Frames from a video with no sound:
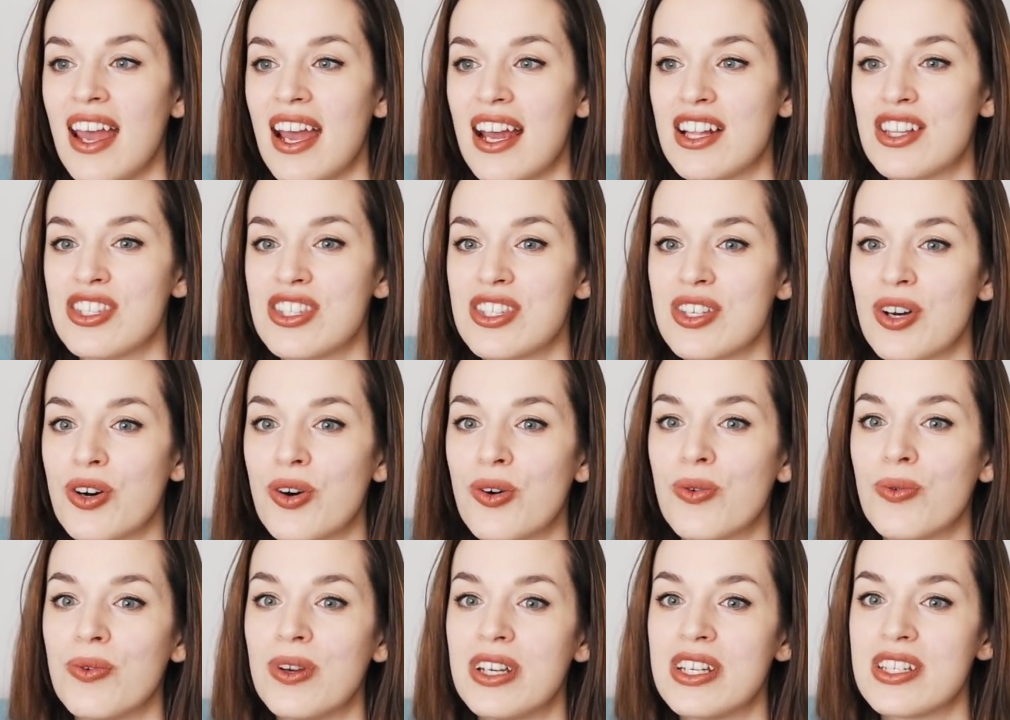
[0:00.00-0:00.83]
And
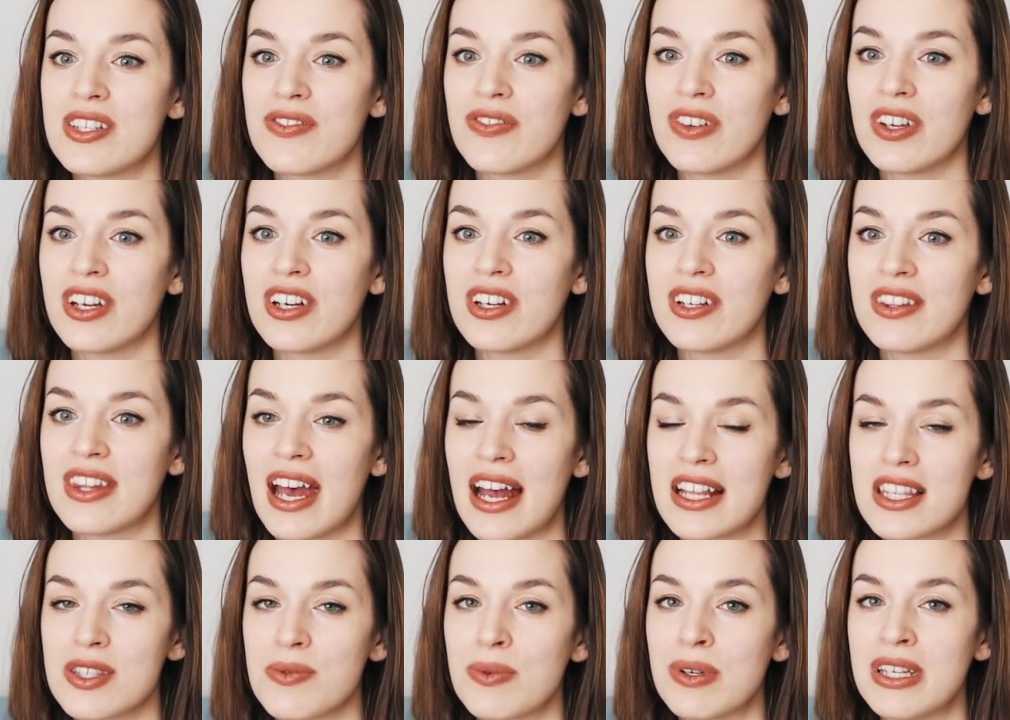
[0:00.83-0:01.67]
so we just figured
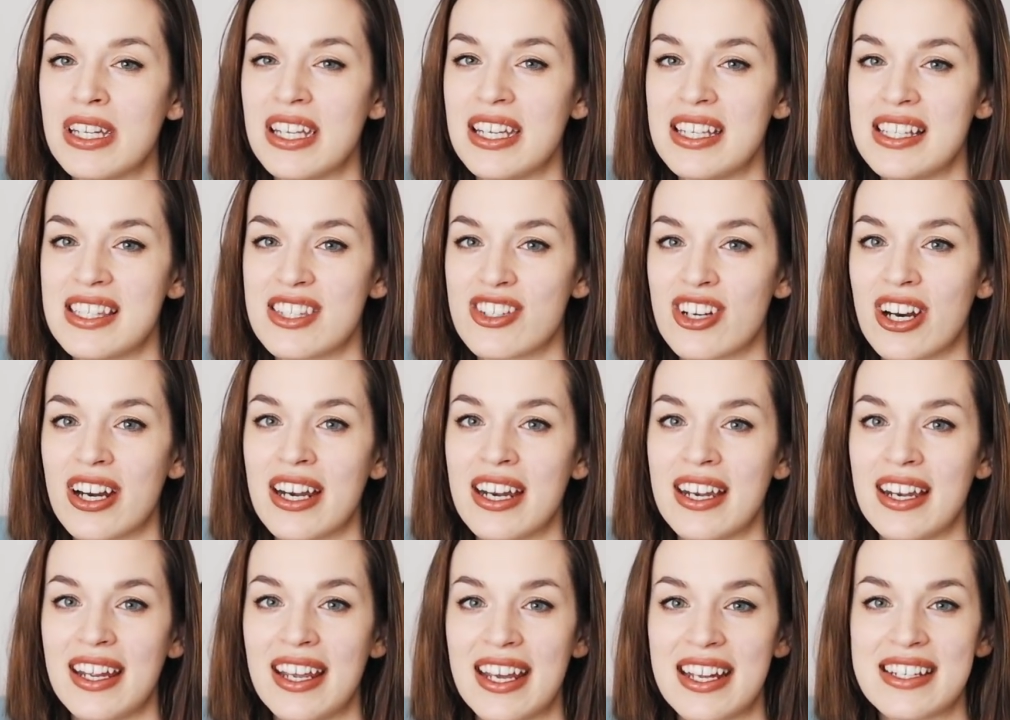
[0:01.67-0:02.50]
that's when he's
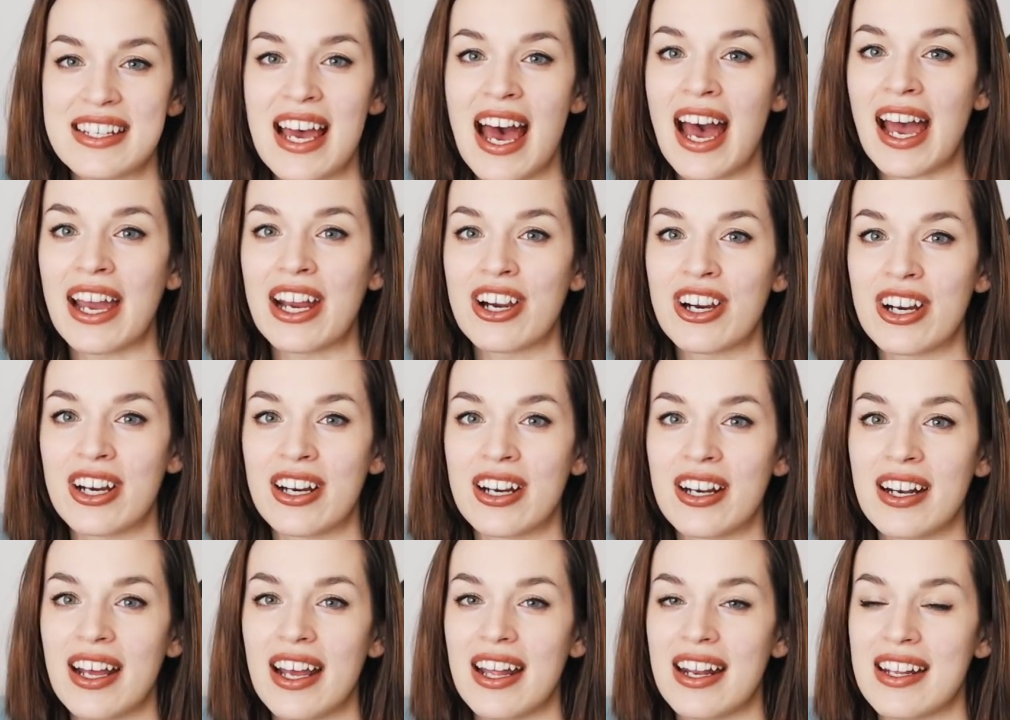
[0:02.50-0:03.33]
starting to get
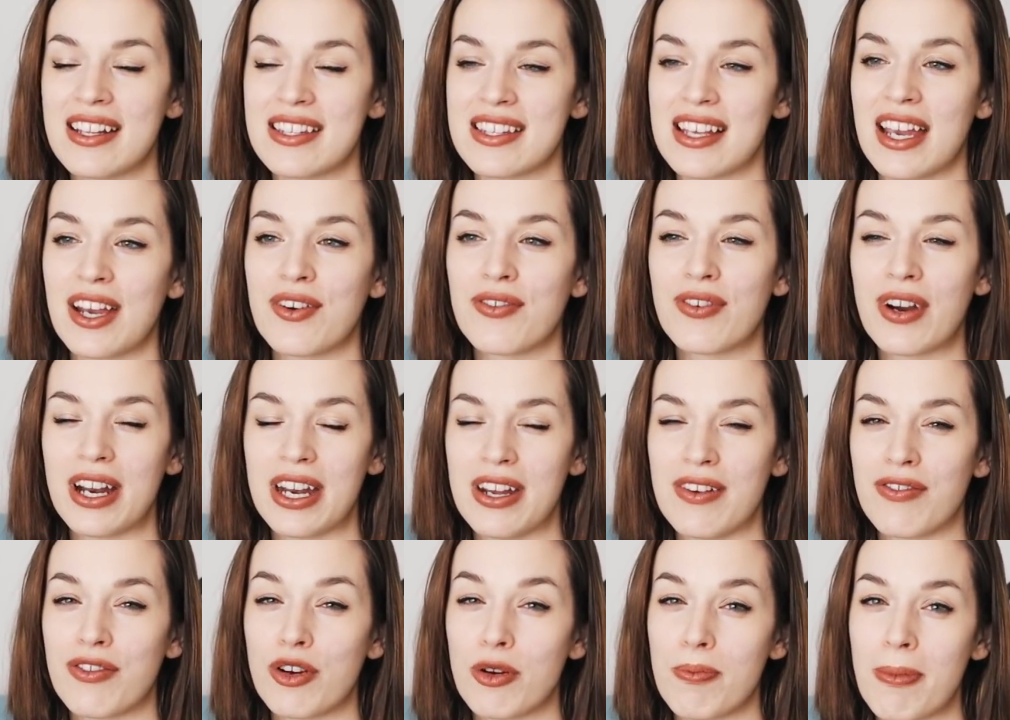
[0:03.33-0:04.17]
tired and is like
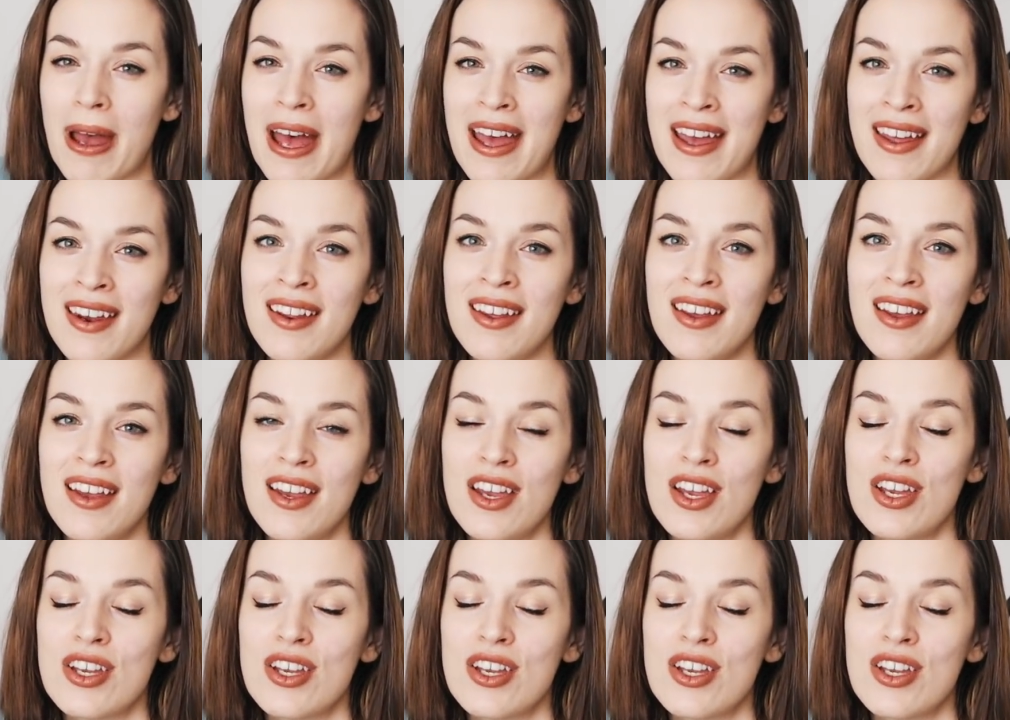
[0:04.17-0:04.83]
ready for bed.